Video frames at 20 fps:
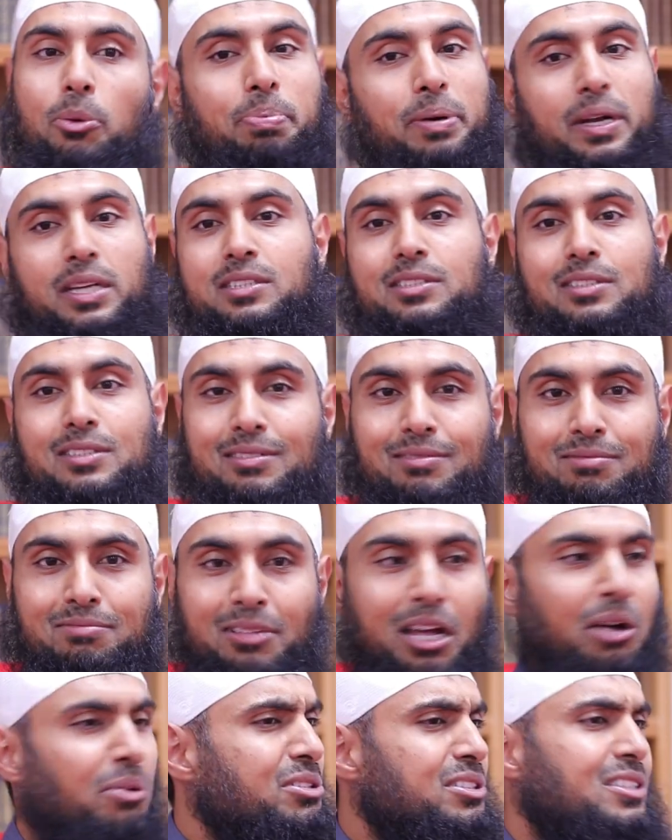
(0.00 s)
oppressed.
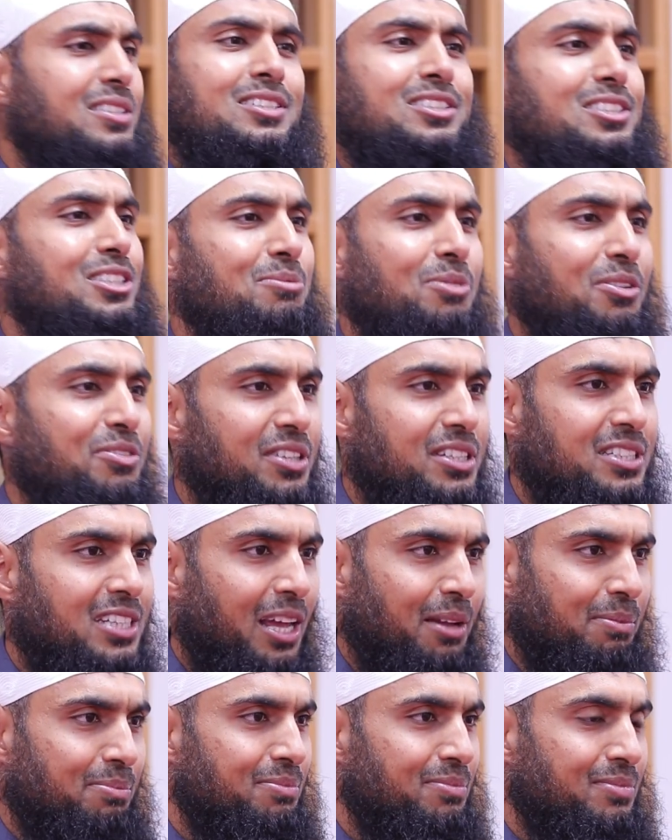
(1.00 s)
That was the system of the
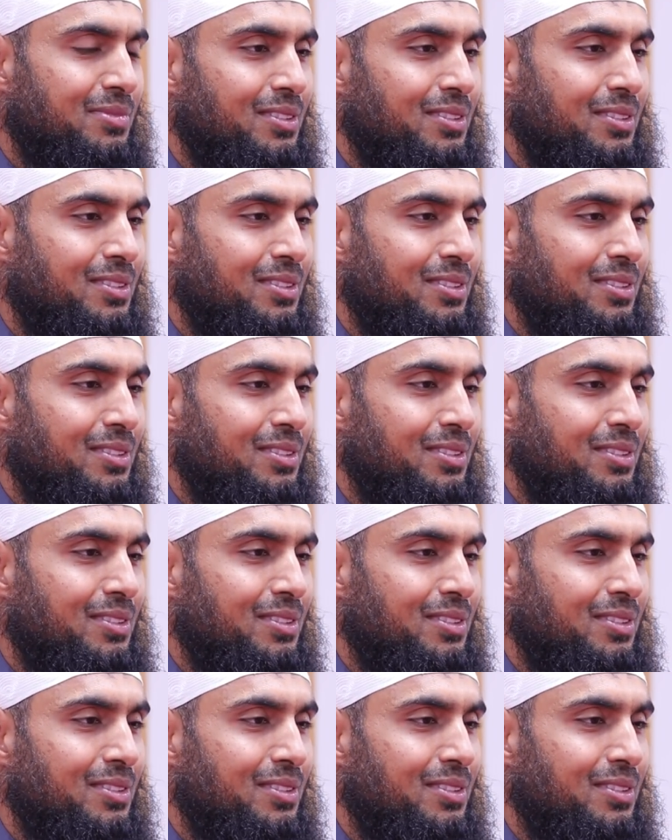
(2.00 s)
time.